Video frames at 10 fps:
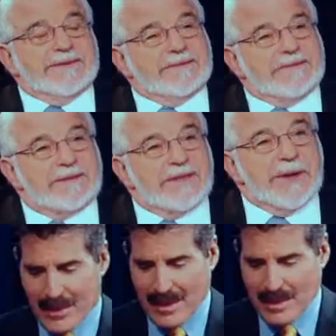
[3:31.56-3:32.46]
So
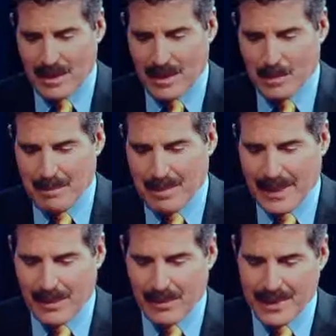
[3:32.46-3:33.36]
things that have been
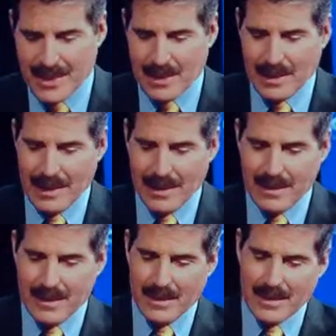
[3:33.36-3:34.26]
banned recently,
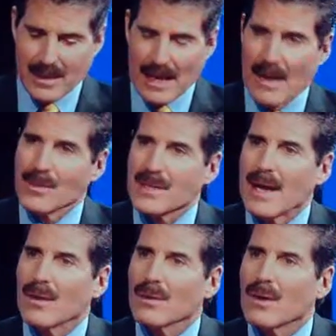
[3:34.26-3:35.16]
those
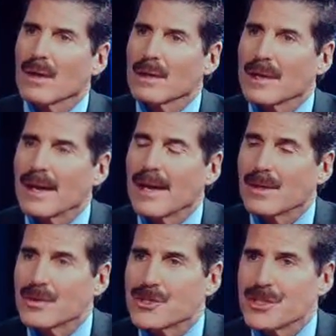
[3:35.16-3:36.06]
alcoholic
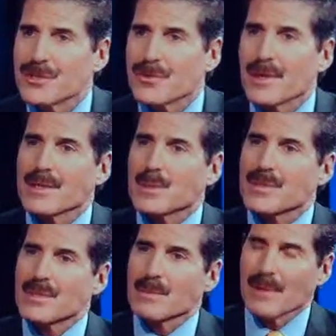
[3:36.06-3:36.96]
energy drinks with
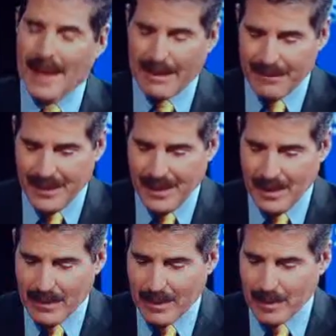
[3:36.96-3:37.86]
some caffeine
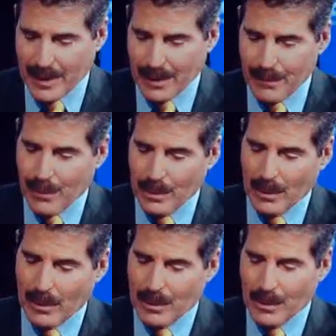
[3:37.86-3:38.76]
in them, like Four
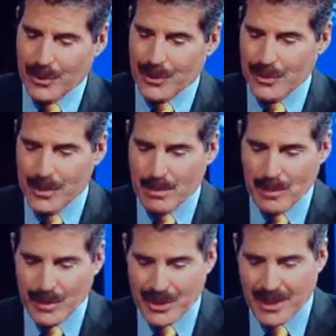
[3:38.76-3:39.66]
Loko, juice,
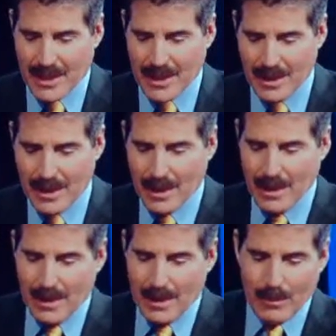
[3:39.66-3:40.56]
moonshot.
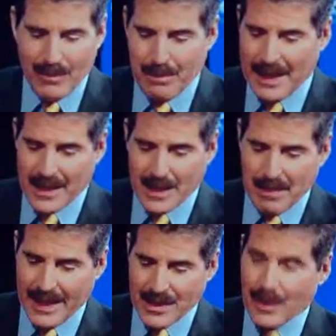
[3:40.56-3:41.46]
We've passed
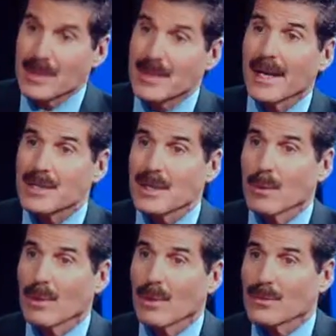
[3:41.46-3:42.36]
bans on texting
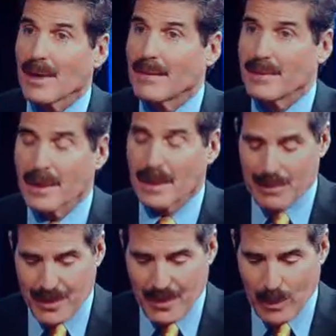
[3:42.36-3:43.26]
while driving. I'm
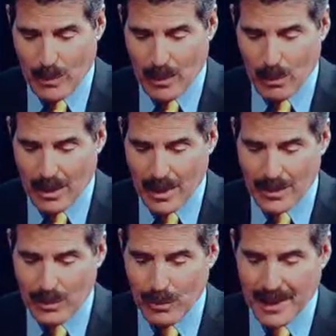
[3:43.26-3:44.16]
sure they won't work.
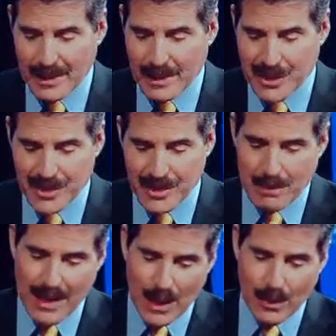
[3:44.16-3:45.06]
New regulations on
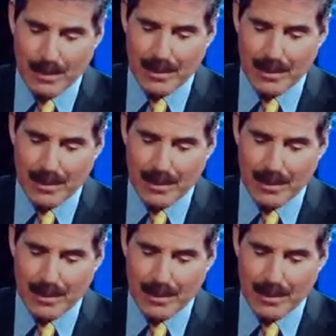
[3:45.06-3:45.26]
power